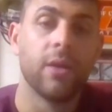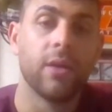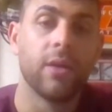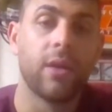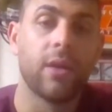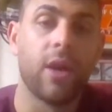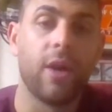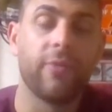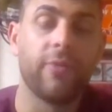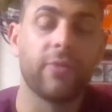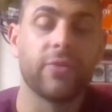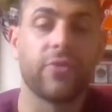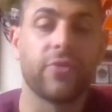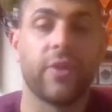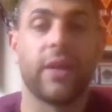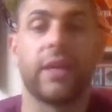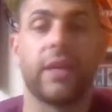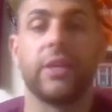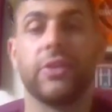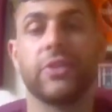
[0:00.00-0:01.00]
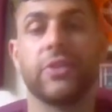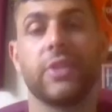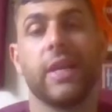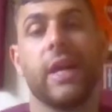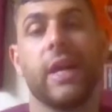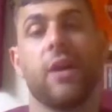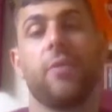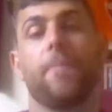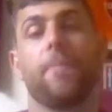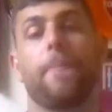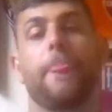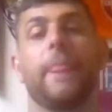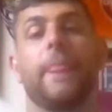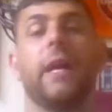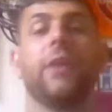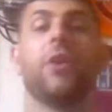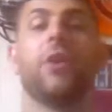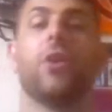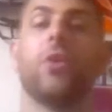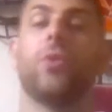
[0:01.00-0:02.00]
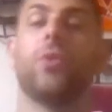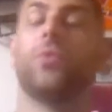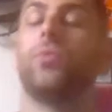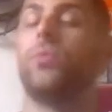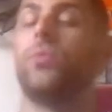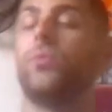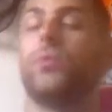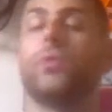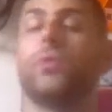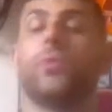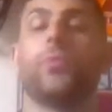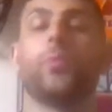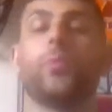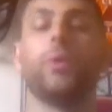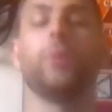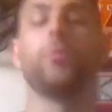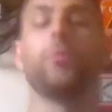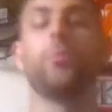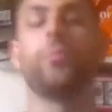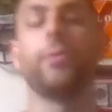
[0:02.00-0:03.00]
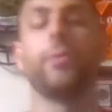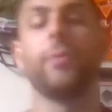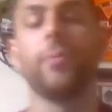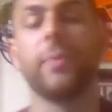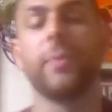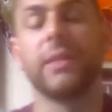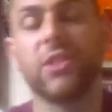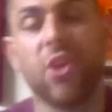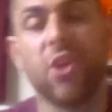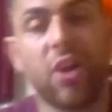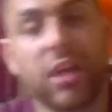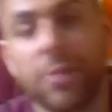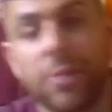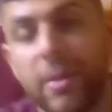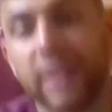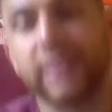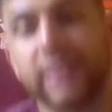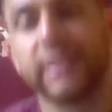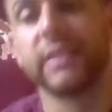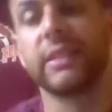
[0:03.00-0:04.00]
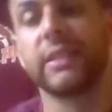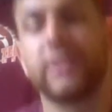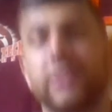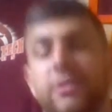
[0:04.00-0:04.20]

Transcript: Conference rankings. Now, I know people have been talking about this